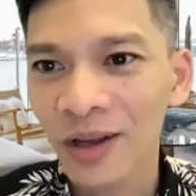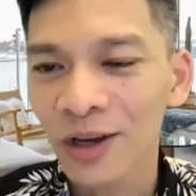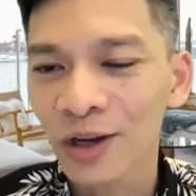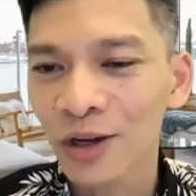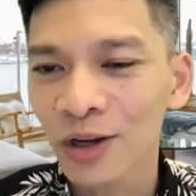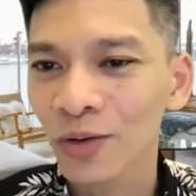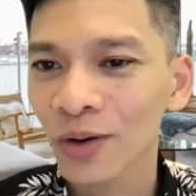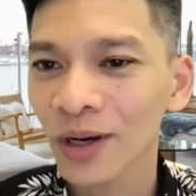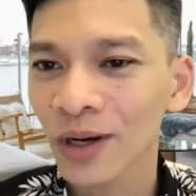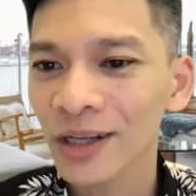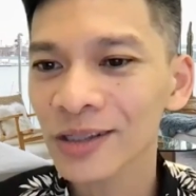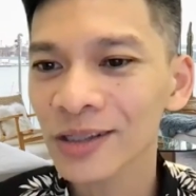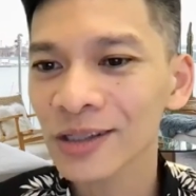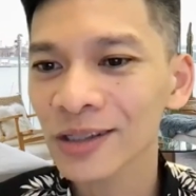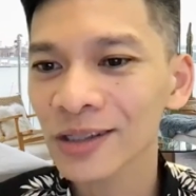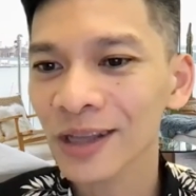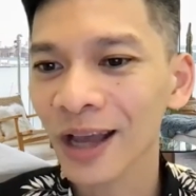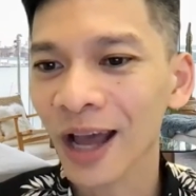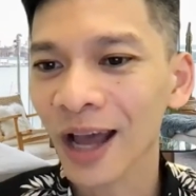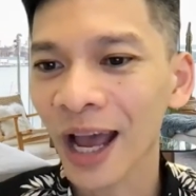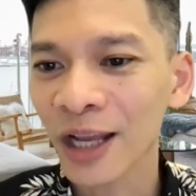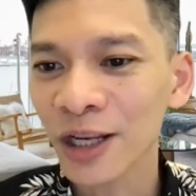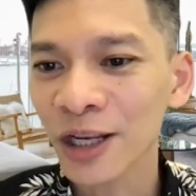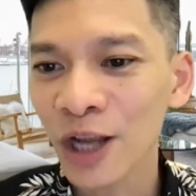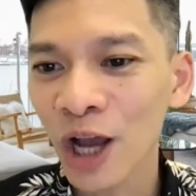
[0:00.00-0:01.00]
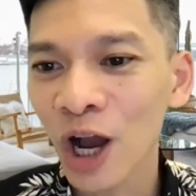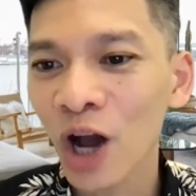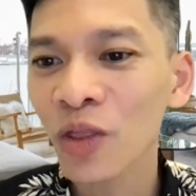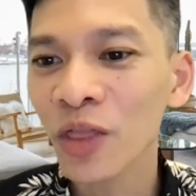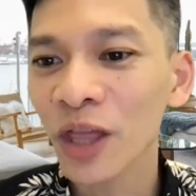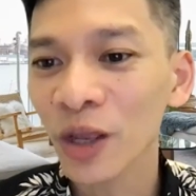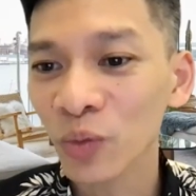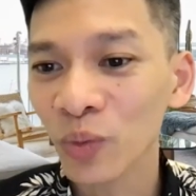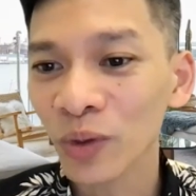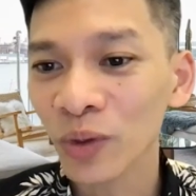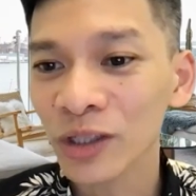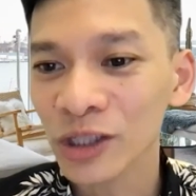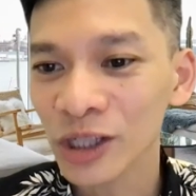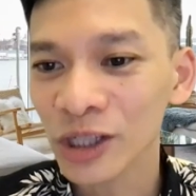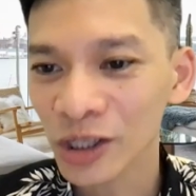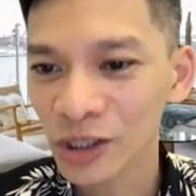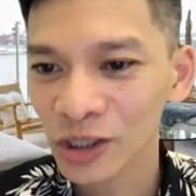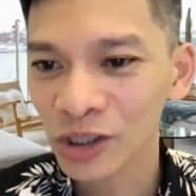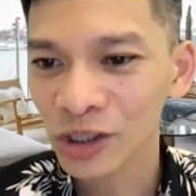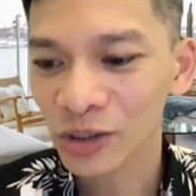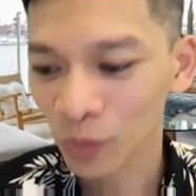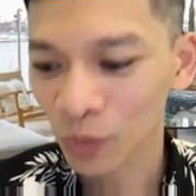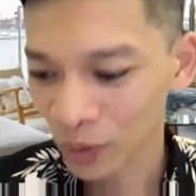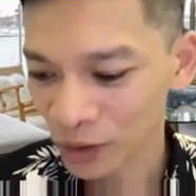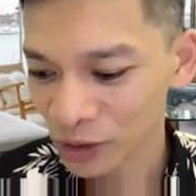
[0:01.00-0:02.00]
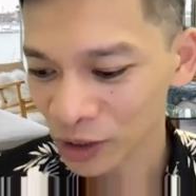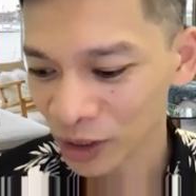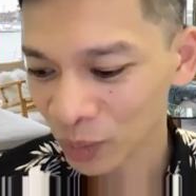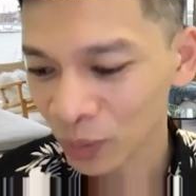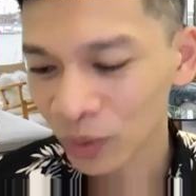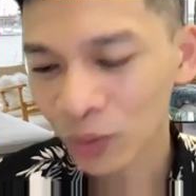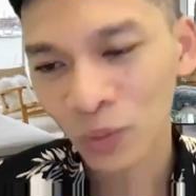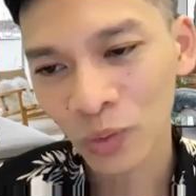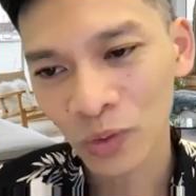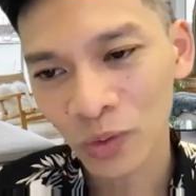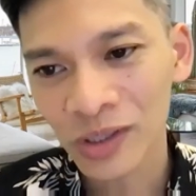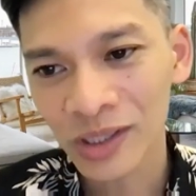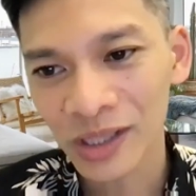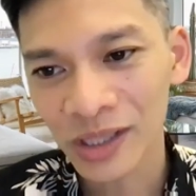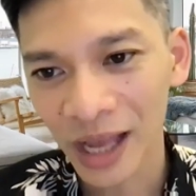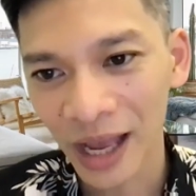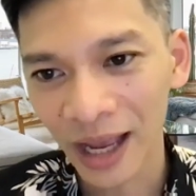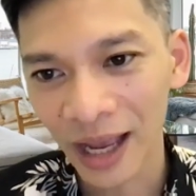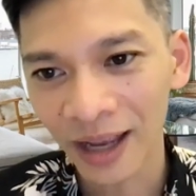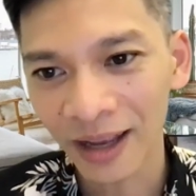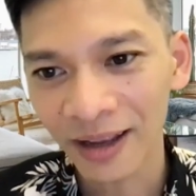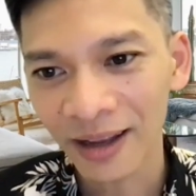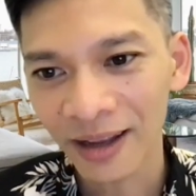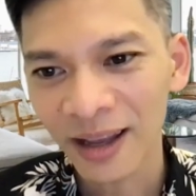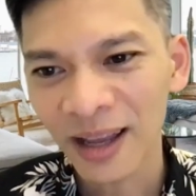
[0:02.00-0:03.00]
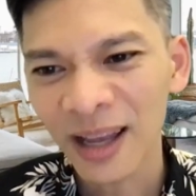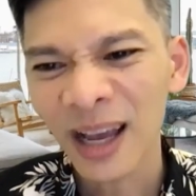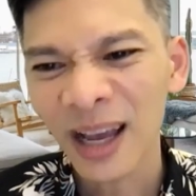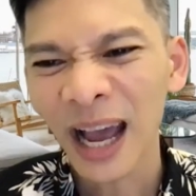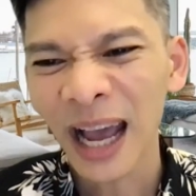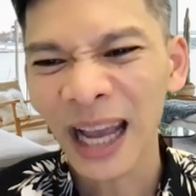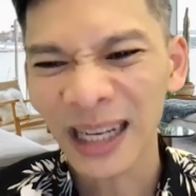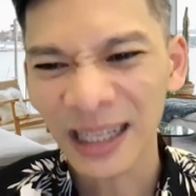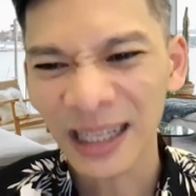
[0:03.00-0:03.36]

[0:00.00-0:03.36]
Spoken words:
Chris, I know that when someone will say, I